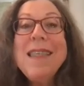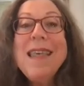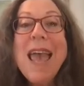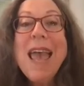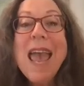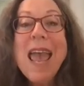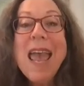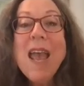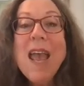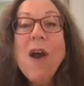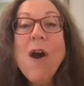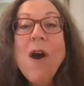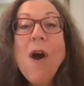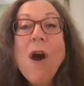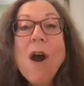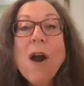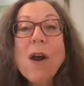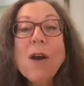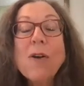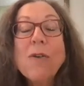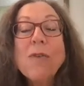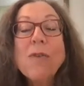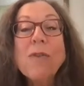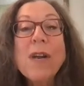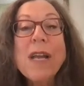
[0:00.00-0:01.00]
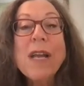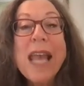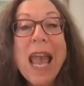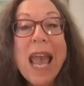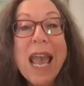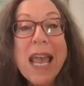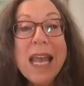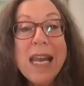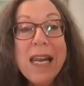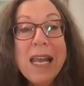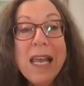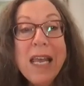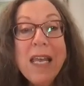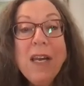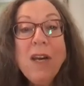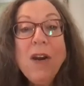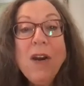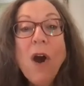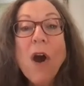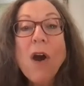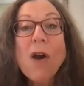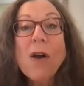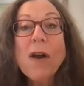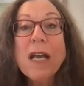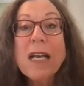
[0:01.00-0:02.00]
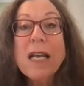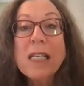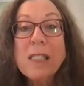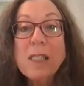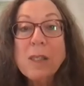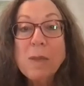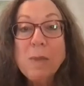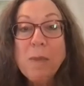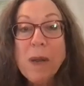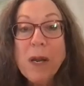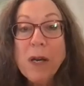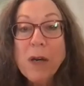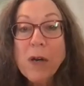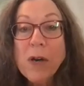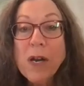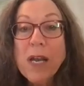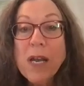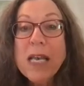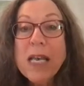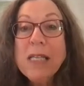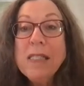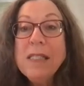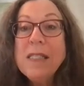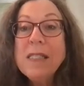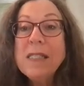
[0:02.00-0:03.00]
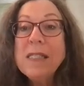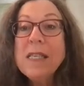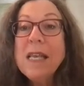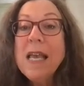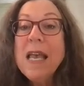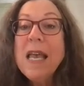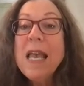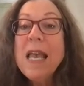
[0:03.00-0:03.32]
they are creating our experience